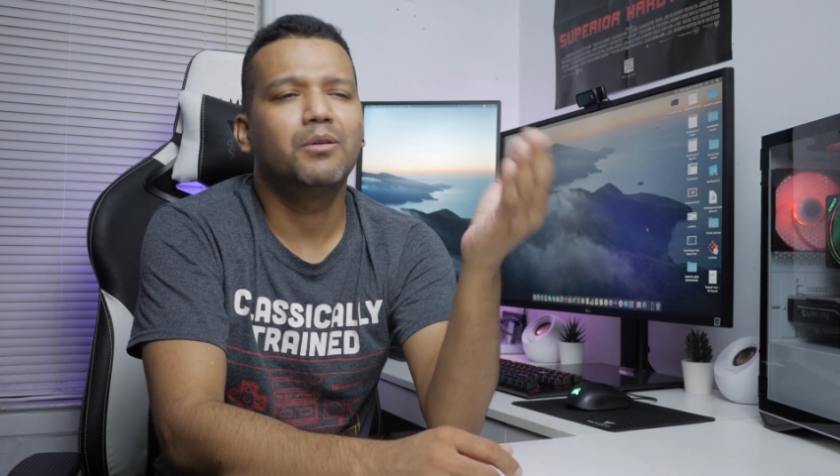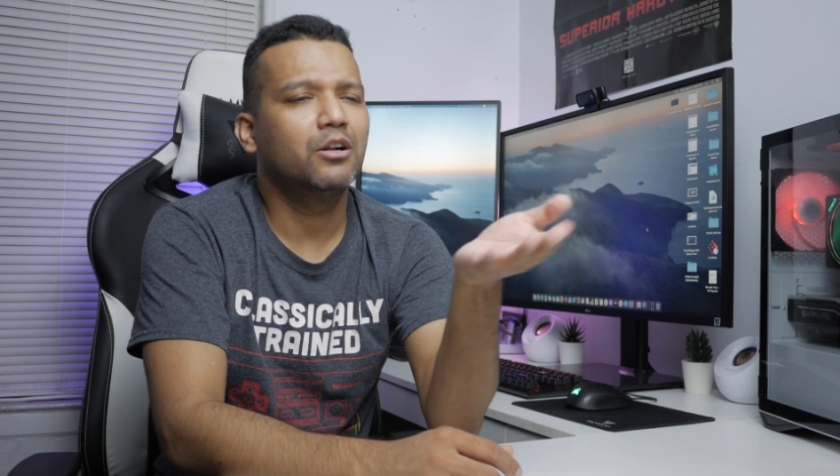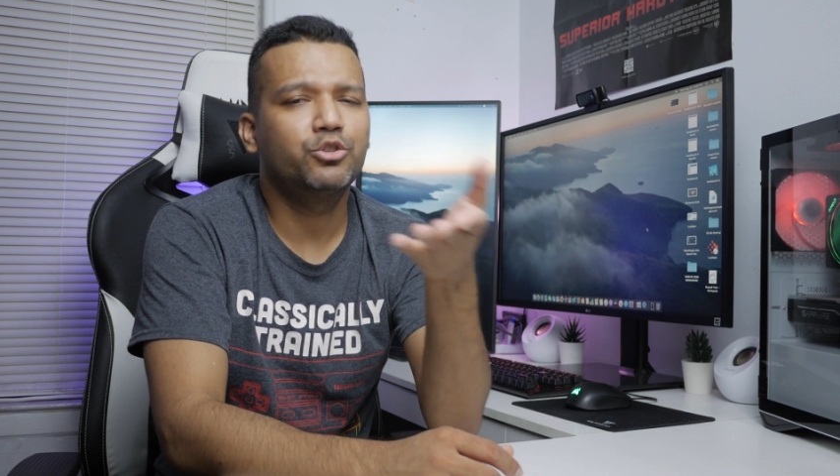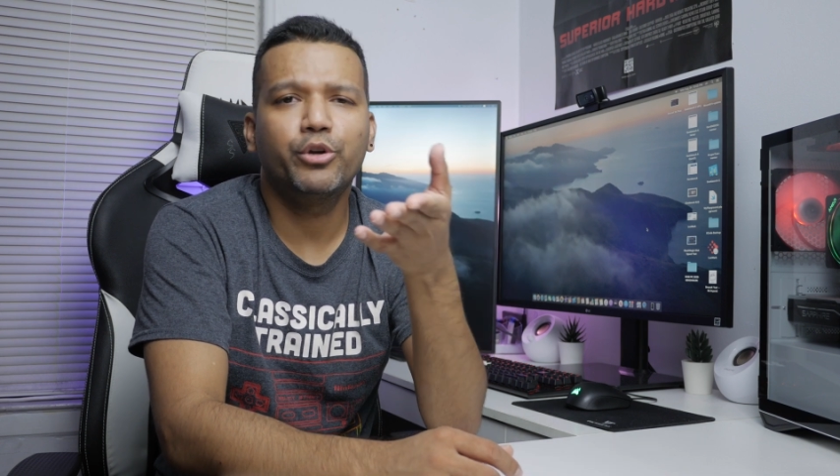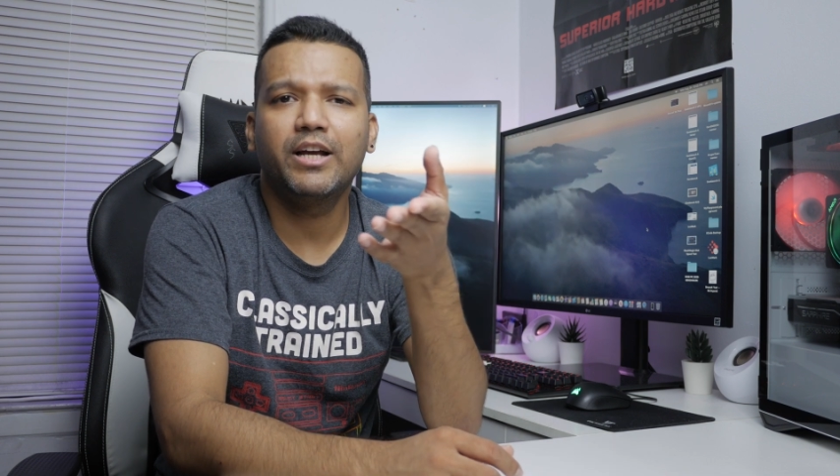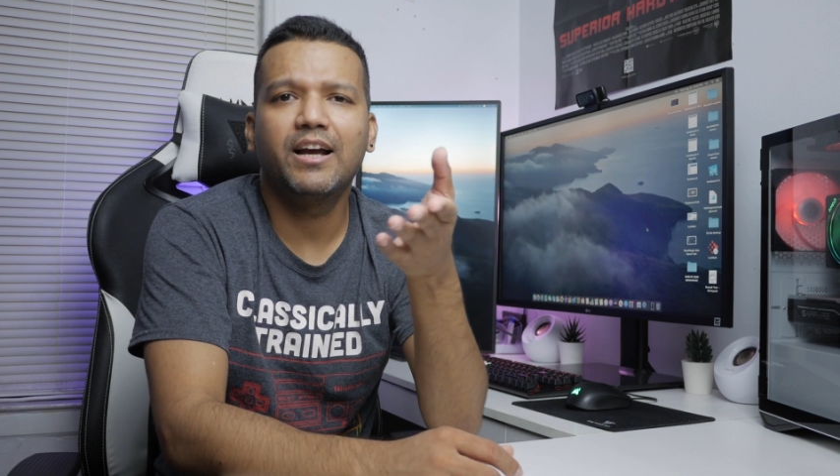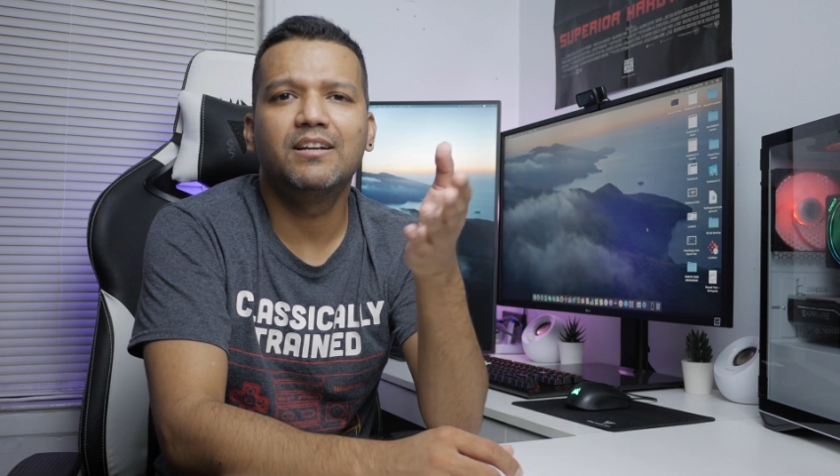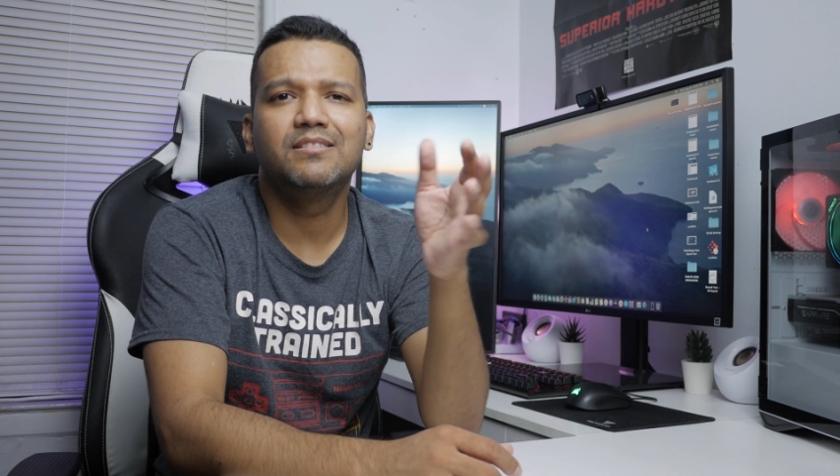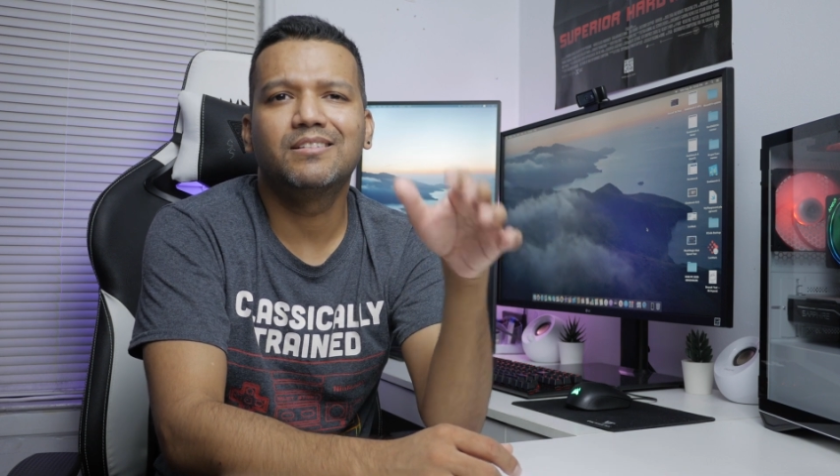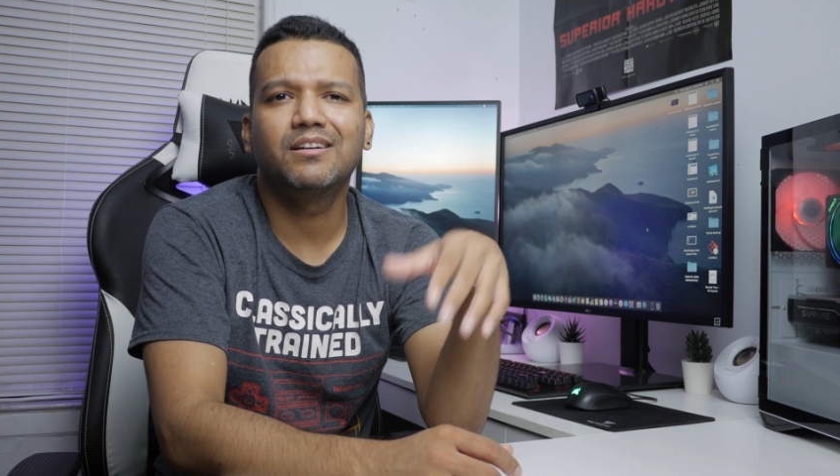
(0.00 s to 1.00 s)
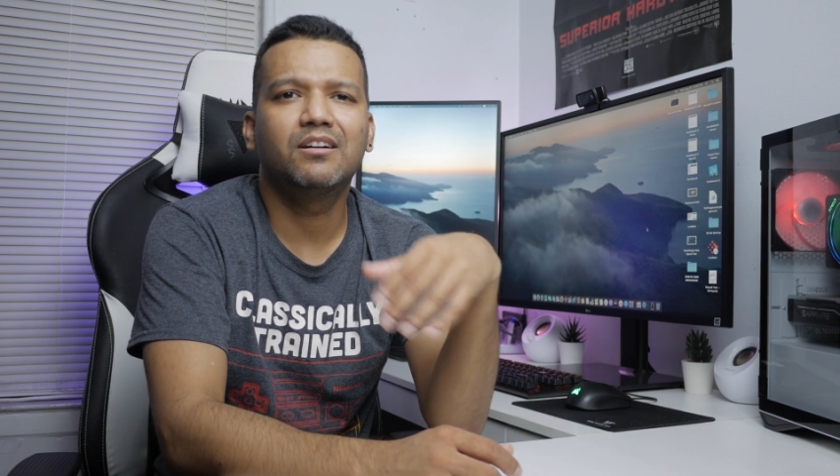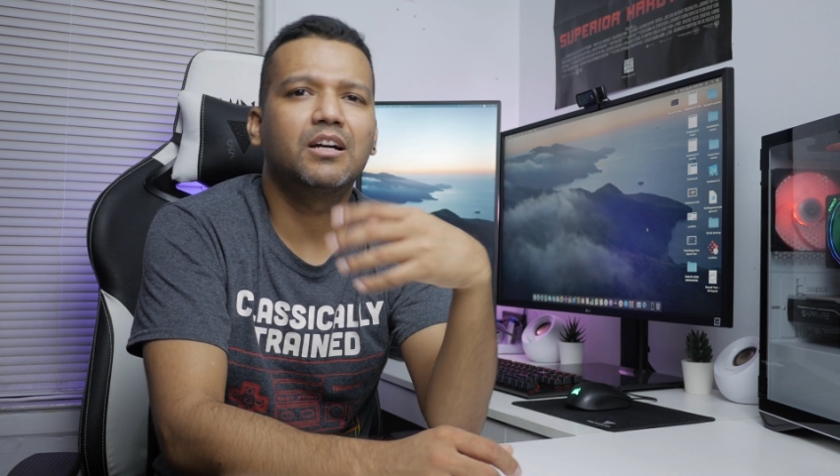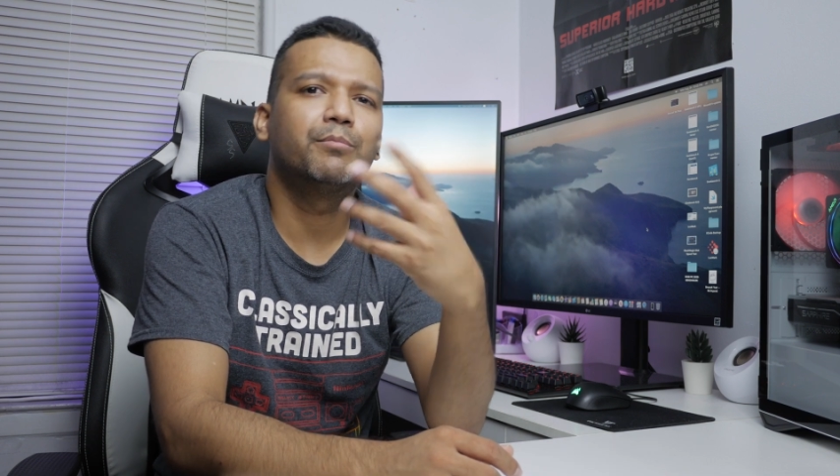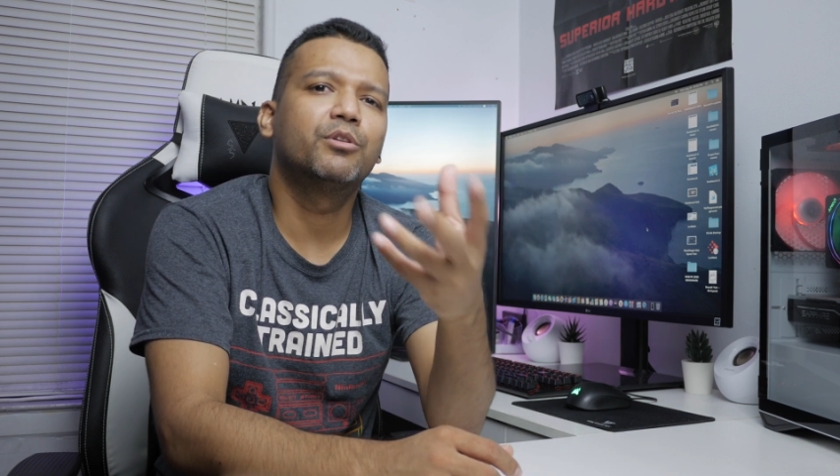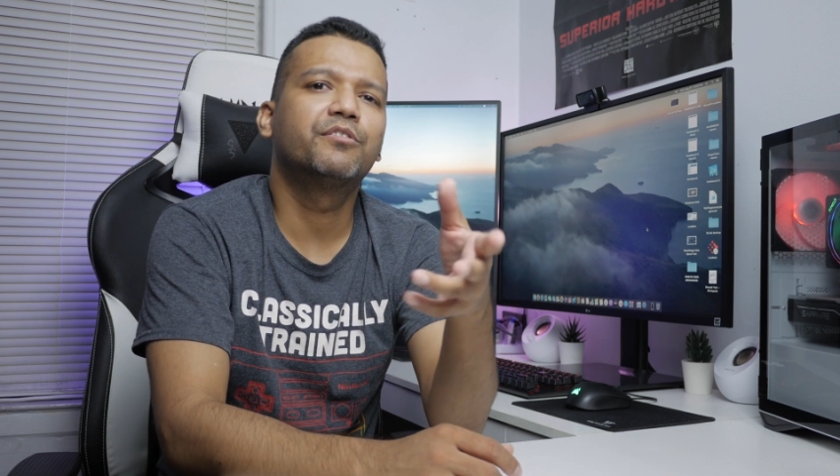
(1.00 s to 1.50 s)
I'll show you guys a
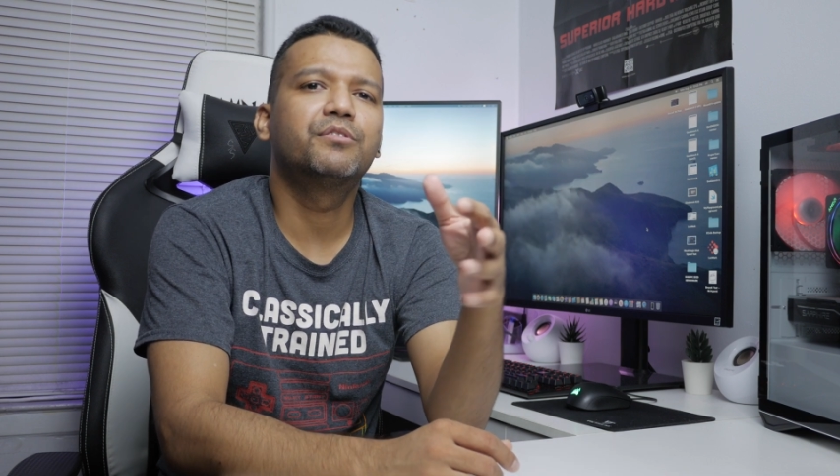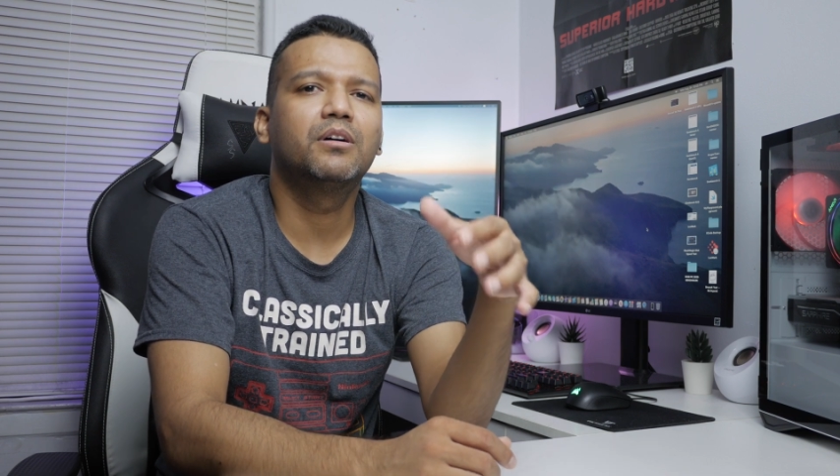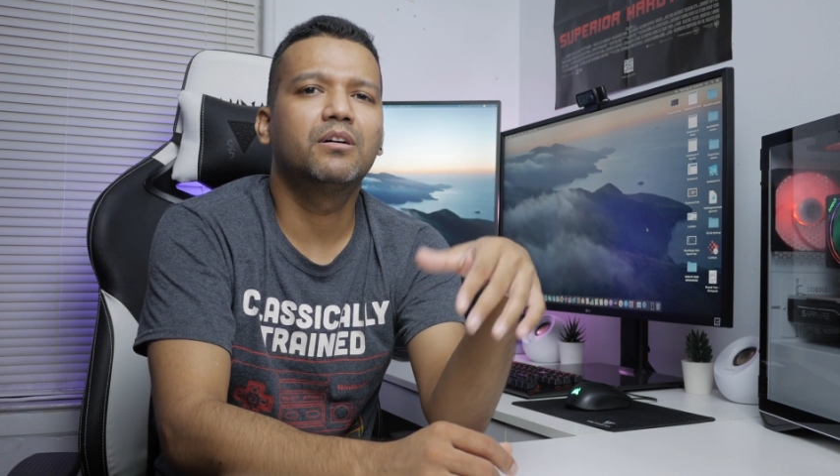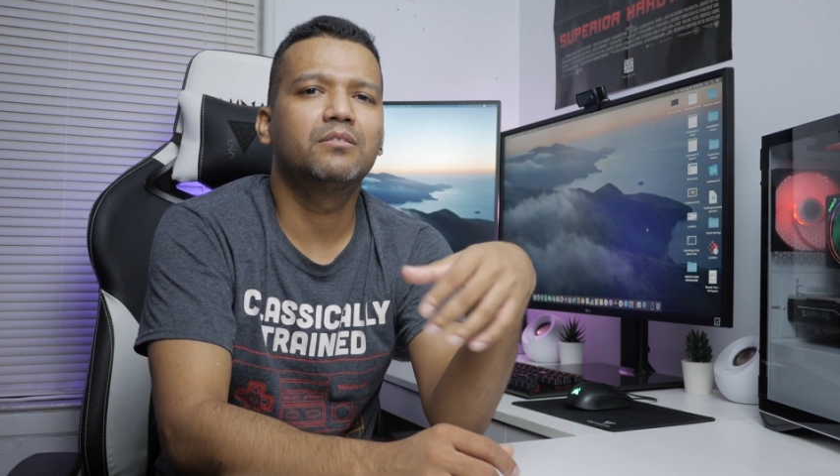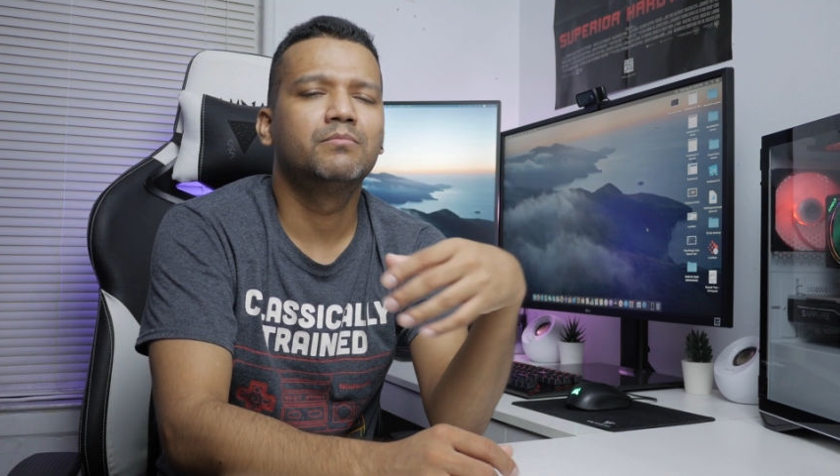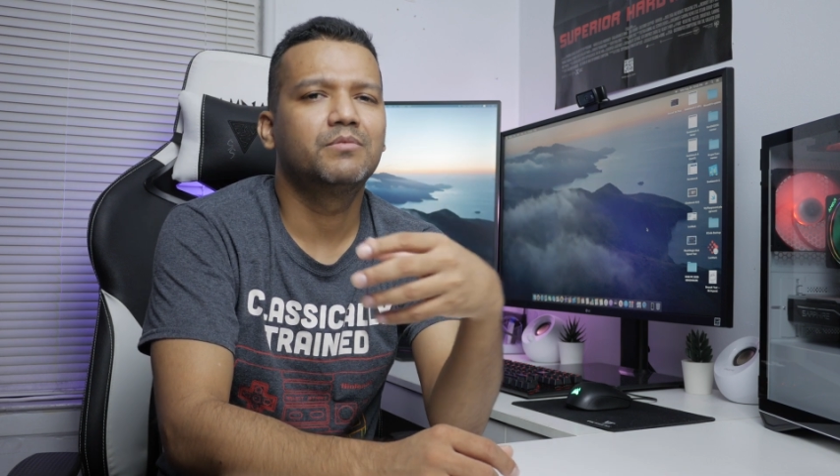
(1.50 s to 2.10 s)
couple of the